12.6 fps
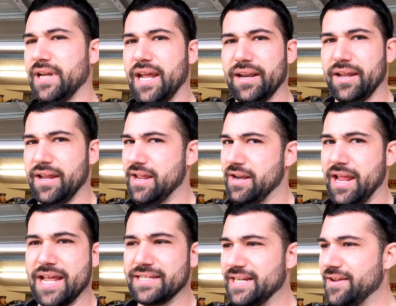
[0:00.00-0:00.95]
And it
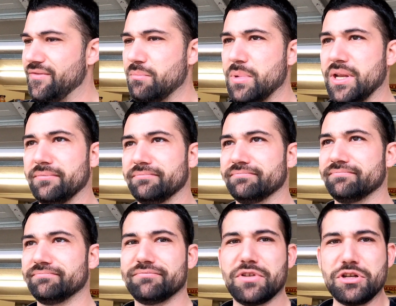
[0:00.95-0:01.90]
hasn't even
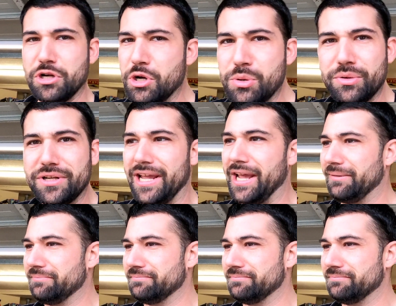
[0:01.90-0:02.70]
been tuned yet.